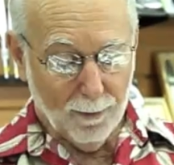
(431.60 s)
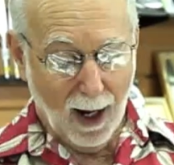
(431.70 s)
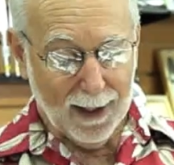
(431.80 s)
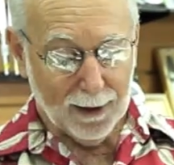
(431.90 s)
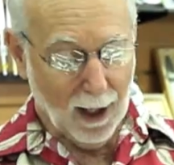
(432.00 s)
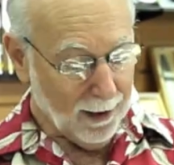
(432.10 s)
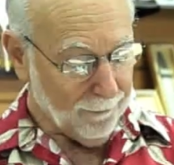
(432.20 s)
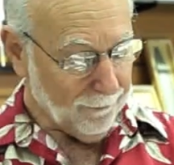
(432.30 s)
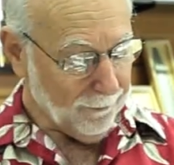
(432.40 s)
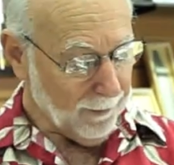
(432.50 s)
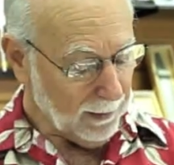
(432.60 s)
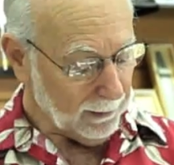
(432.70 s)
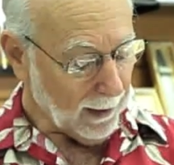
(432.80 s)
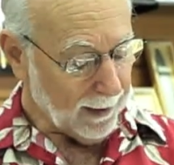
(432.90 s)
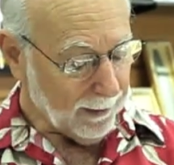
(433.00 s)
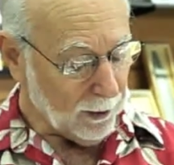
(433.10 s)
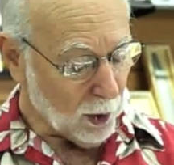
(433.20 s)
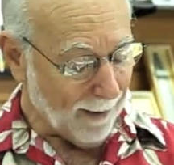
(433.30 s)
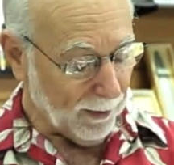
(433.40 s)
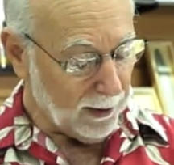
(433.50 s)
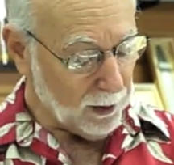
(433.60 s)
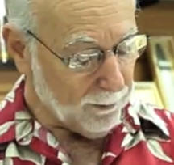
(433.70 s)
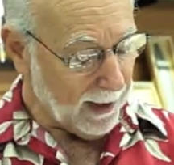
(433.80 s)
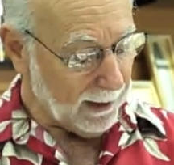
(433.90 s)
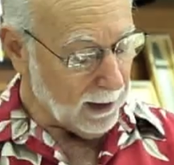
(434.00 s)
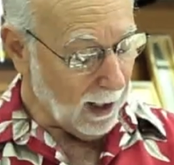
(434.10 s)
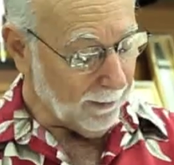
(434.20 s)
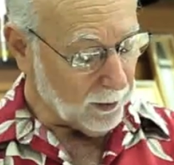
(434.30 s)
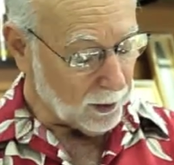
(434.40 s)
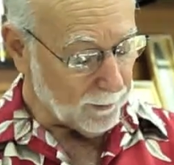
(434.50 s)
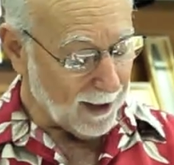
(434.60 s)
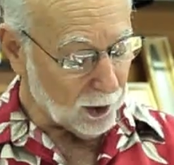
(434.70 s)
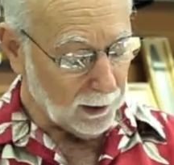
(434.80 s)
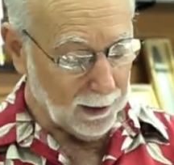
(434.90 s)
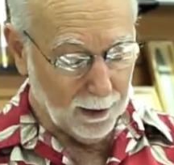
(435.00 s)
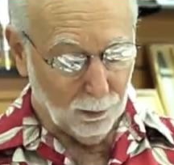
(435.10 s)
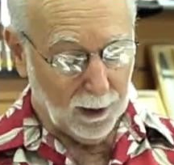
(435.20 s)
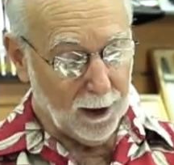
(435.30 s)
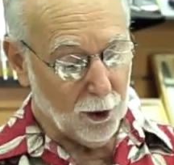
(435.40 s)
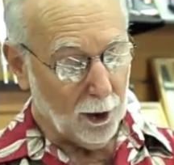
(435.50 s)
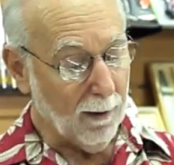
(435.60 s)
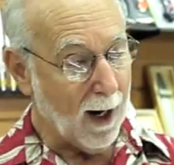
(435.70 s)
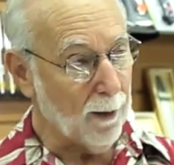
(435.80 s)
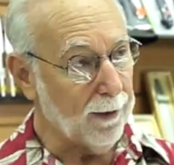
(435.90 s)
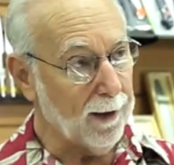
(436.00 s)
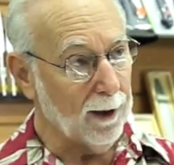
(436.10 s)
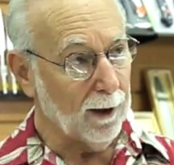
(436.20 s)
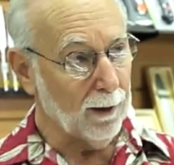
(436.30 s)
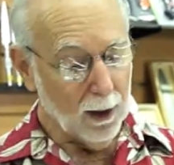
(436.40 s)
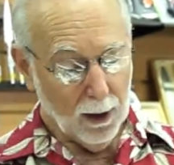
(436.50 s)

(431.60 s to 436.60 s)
you buy a knife, like the Japanese-made knives especially, the blades are ground thinner,